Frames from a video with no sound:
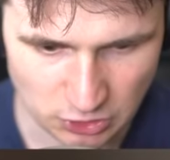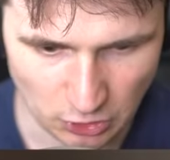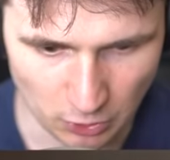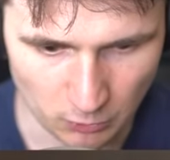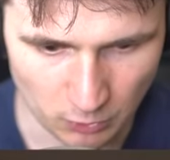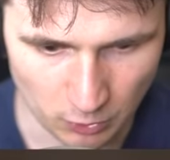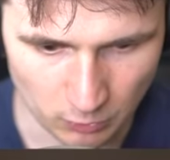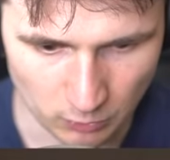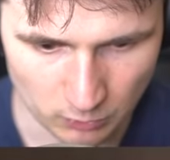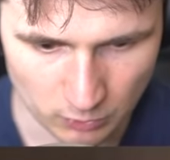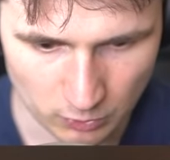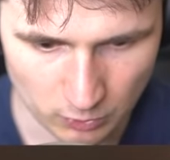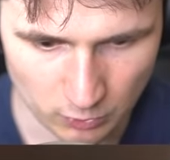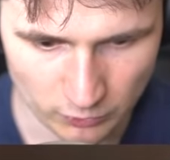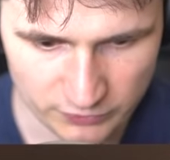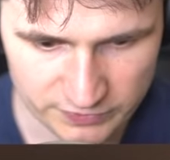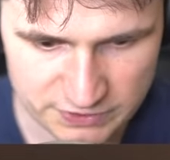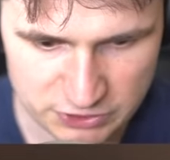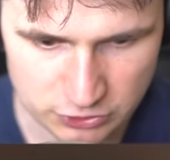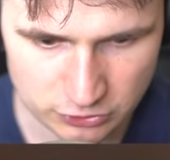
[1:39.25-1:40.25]
go. Oh, oh,
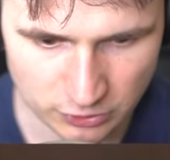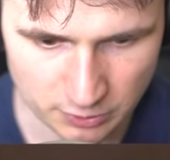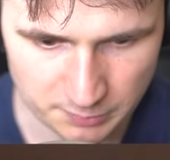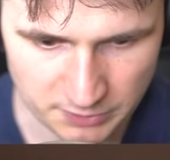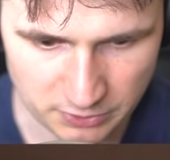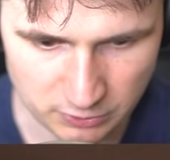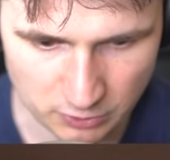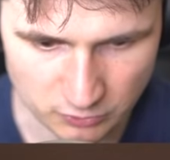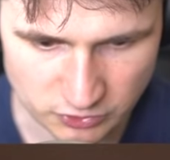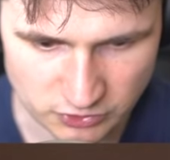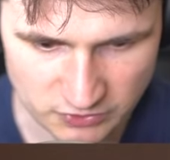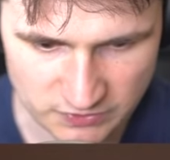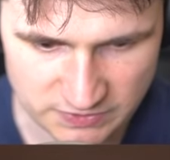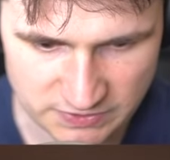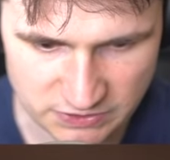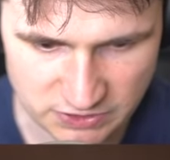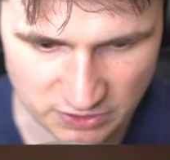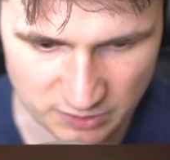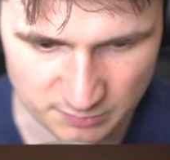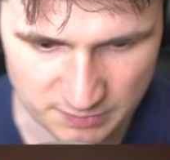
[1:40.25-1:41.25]
this is gonna be close. This
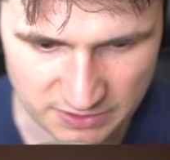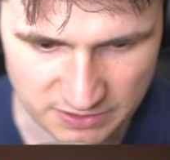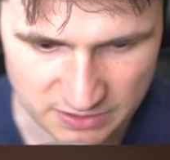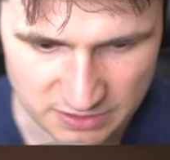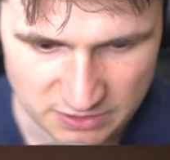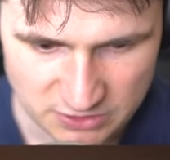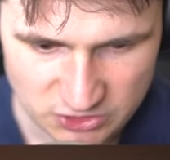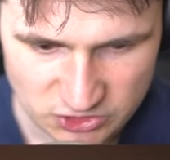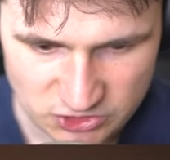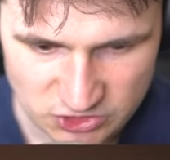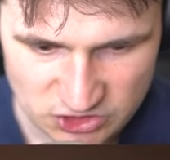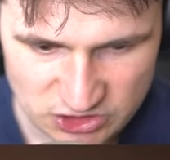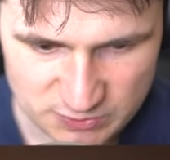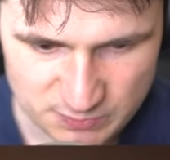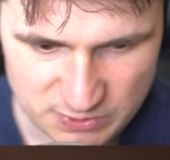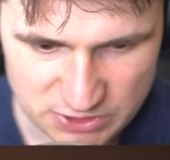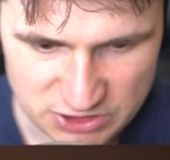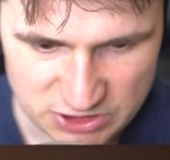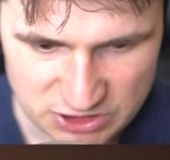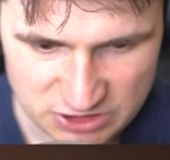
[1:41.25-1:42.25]
is gonna be...
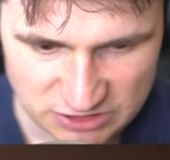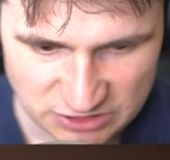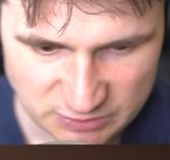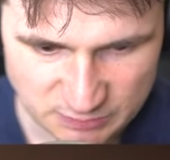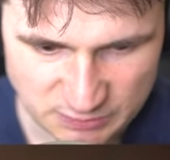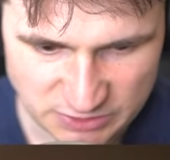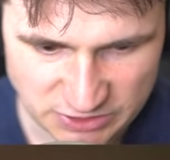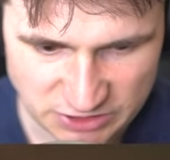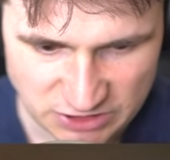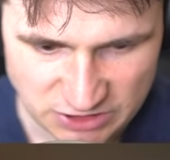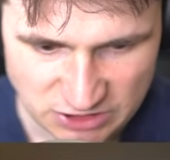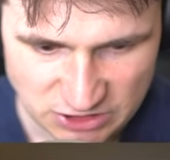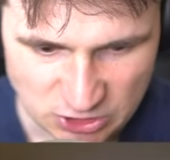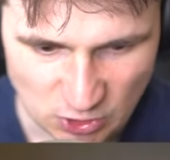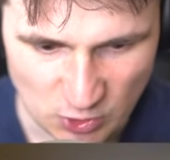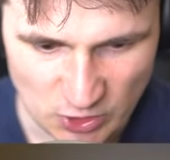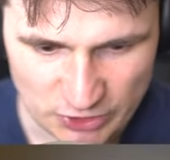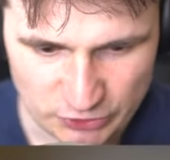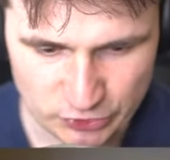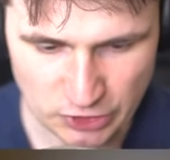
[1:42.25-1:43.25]
Come on, come on.
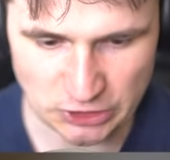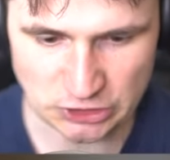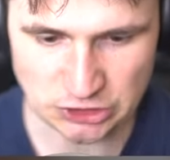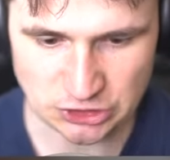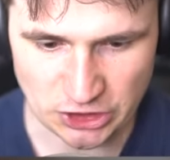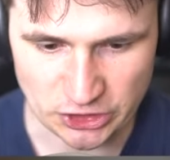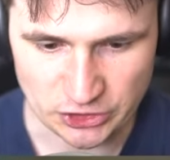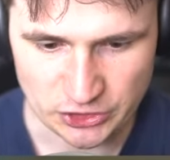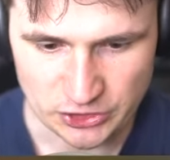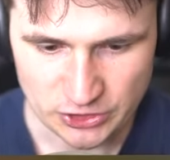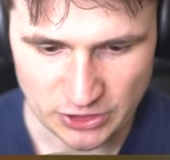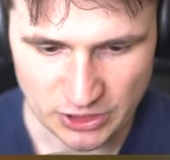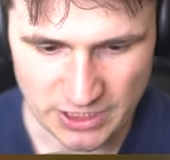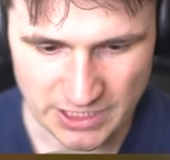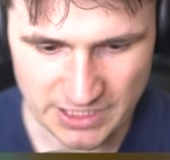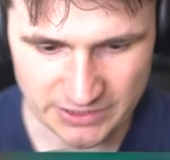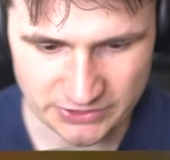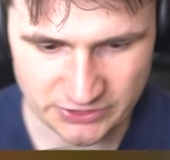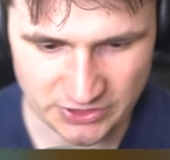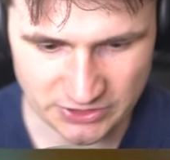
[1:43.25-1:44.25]
Oh, I touched it. Oh,
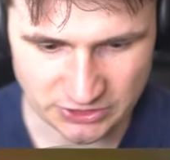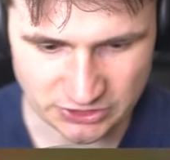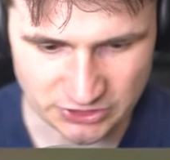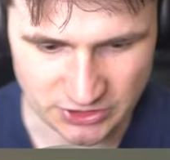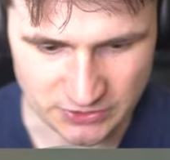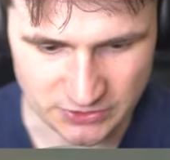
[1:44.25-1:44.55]
I touched